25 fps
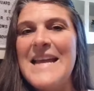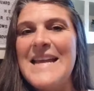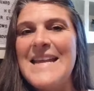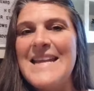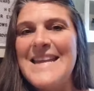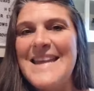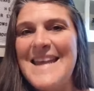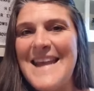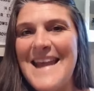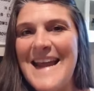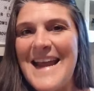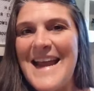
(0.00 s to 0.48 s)

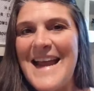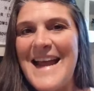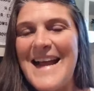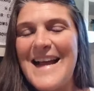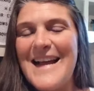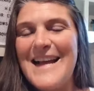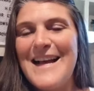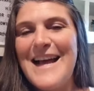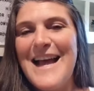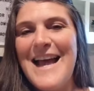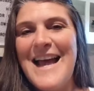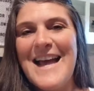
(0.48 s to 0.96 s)
Yeah,
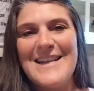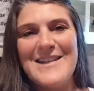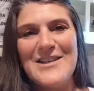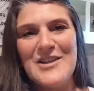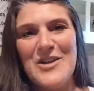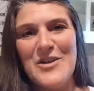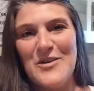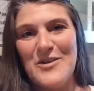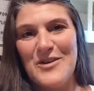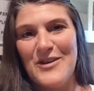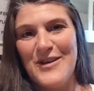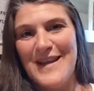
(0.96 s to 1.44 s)
had
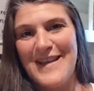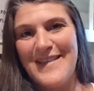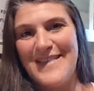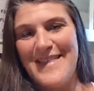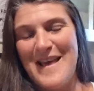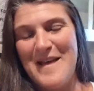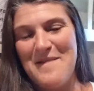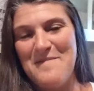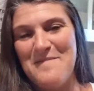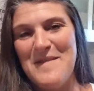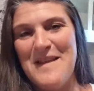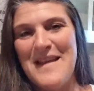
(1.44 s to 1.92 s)
to go look
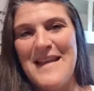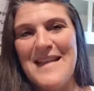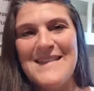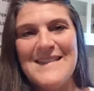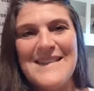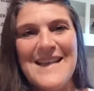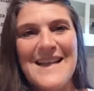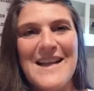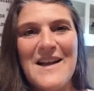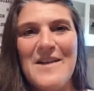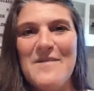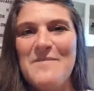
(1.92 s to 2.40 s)
at them.
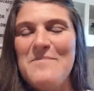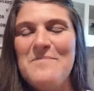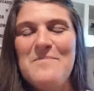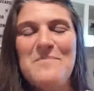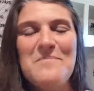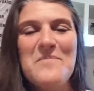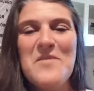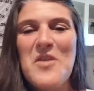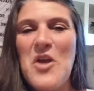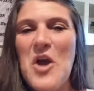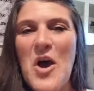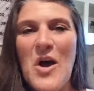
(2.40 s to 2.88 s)
It's like a
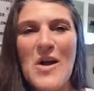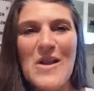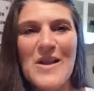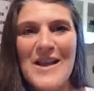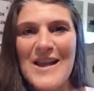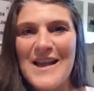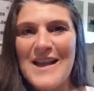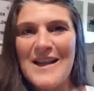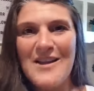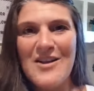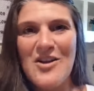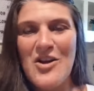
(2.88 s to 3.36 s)

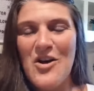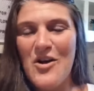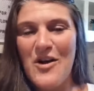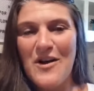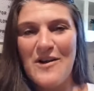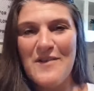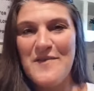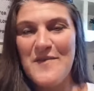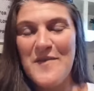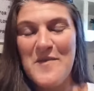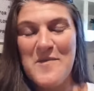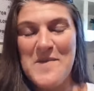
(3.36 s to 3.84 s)
calling
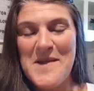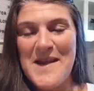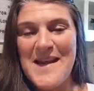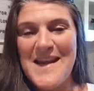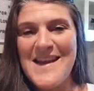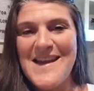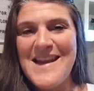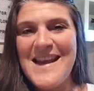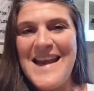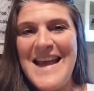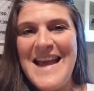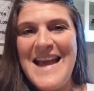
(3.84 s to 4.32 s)
card for
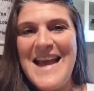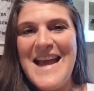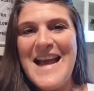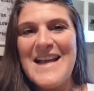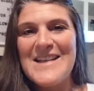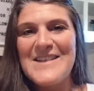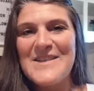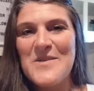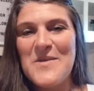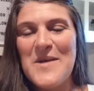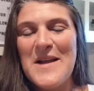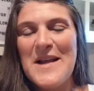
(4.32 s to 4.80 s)
me.
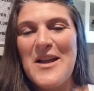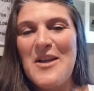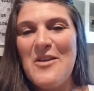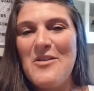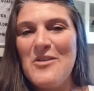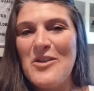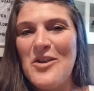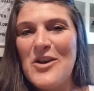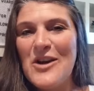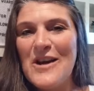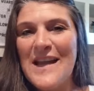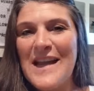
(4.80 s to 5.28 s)
So I
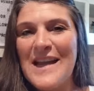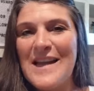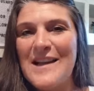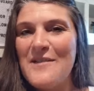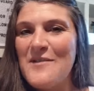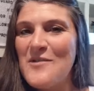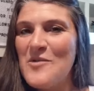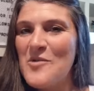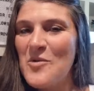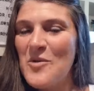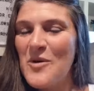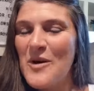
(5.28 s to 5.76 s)
go look, and
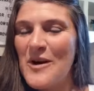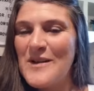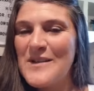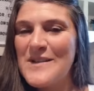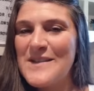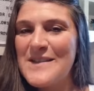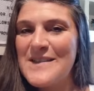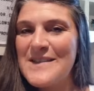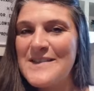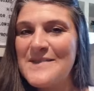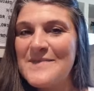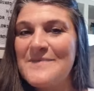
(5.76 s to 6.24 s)
of
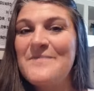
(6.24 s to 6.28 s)
course,